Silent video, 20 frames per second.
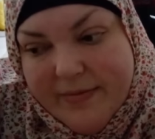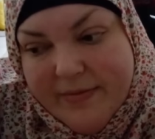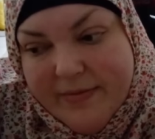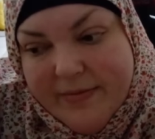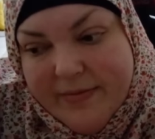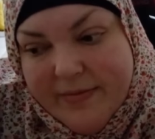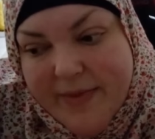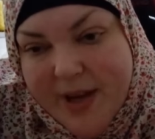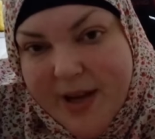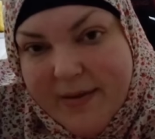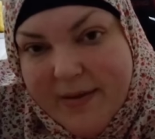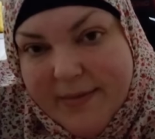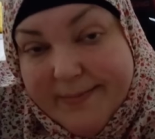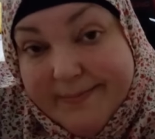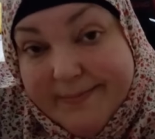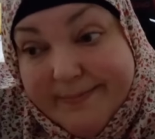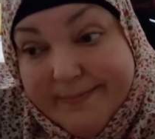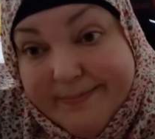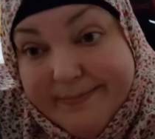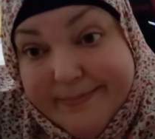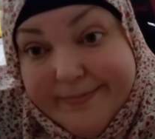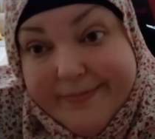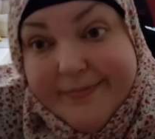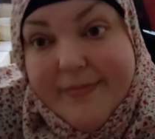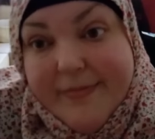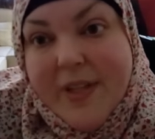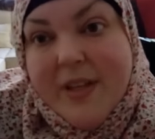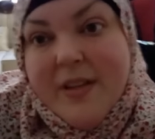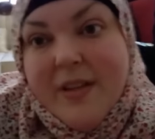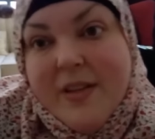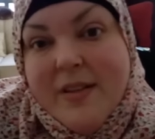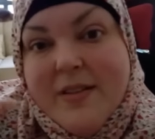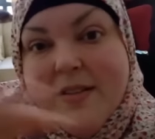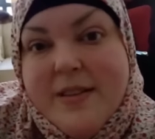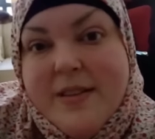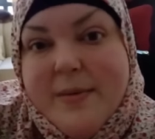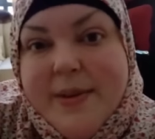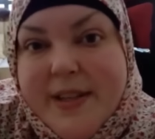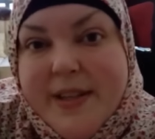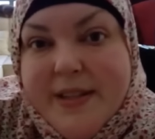Sorry. Let's see
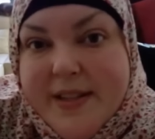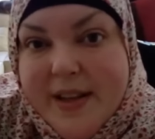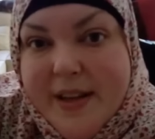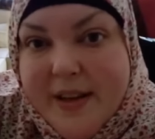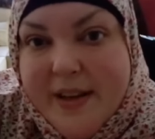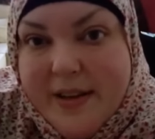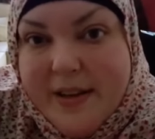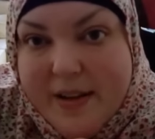what they say.